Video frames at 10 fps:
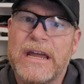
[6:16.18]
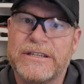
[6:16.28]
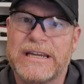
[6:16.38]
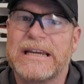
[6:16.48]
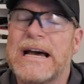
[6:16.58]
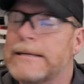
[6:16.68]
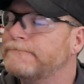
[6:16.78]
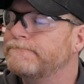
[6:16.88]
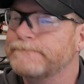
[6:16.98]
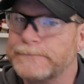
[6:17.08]
is a
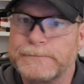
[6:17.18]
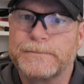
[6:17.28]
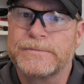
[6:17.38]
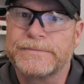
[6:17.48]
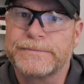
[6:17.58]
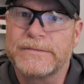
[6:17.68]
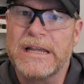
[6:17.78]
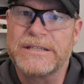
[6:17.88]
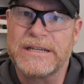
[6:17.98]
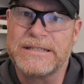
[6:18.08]
damn
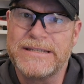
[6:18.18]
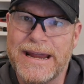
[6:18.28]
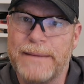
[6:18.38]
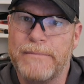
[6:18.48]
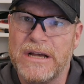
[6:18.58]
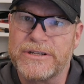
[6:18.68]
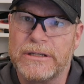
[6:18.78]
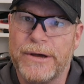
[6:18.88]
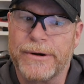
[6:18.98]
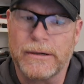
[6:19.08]

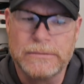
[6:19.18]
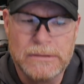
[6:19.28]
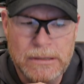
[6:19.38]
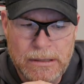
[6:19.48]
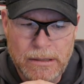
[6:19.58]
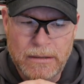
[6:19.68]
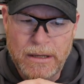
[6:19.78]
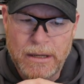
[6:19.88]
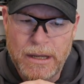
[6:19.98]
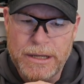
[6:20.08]
muzzleloader.
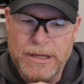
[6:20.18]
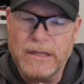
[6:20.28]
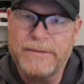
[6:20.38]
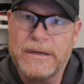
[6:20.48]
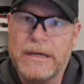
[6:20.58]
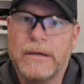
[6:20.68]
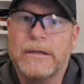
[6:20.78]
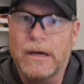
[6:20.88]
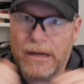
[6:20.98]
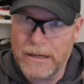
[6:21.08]
Y'all
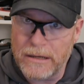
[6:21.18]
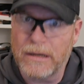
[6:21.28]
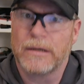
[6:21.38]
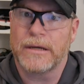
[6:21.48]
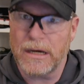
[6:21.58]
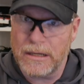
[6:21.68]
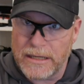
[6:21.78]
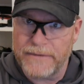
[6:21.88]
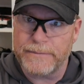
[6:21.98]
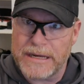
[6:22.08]

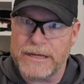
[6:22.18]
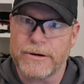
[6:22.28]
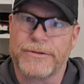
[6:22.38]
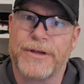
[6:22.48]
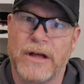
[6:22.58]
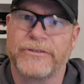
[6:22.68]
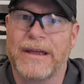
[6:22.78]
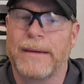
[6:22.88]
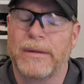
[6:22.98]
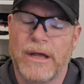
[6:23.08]
leave me your thoughts
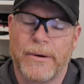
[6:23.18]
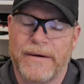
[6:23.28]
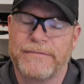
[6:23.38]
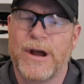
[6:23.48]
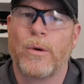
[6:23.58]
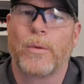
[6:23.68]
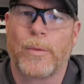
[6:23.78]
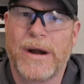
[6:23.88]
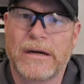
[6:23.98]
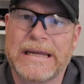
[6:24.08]
down below. I don't
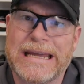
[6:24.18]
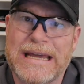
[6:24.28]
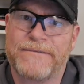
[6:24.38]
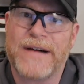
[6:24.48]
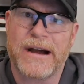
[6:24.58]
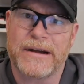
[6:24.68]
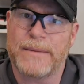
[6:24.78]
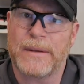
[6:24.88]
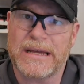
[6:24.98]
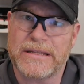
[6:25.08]
rarely get fired
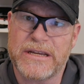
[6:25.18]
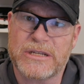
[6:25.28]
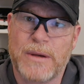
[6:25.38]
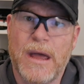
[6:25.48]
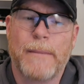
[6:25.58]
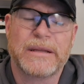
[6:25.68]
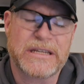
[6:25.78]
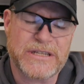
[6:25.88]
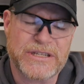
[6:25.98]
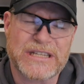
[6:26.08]
up like this, but
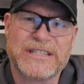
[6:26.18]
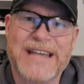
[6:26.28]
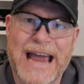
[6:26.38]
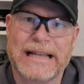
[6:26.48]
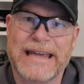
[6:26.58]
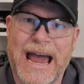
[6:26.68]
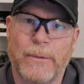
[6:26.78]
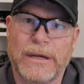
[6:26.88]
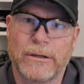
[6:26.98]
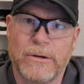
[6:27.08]
this is exactly how
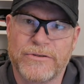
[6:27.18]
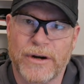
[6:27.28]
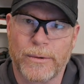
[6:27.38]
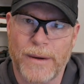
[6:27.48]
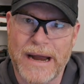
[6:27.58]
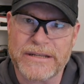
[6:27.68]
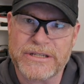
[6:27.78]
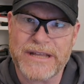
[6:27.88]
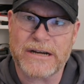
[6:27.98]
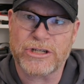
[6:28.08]
we lose our rights.
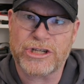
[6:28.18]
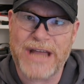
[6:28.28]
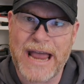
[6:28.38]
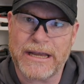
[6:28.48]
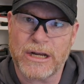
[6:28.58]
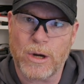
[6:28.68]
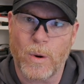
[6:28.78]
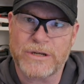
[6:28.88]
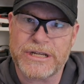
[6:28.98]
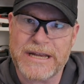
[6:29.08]
They are stacking the
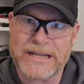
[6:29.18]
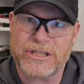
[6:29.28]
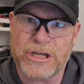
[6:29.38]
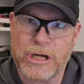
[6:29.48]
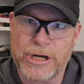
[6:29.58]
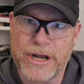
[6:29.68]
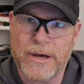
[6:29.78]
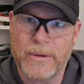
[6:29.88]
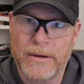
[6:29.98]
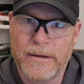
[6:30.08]
courts, and next thing you
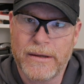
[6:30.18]
know,